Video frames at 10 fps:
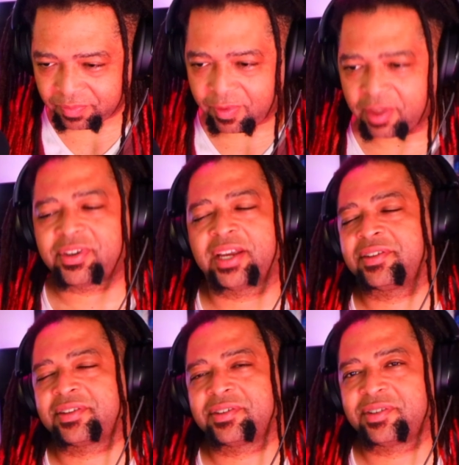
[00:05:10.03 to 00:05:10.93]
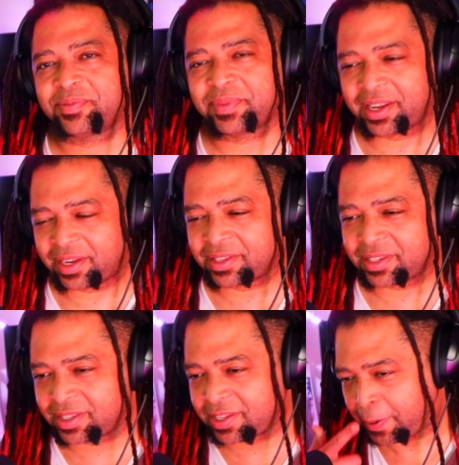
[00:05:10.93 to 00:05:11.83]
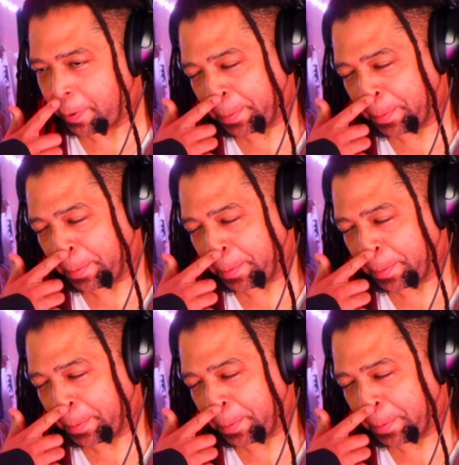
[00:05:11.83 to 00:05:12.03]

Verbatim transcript: So I just assumed that you know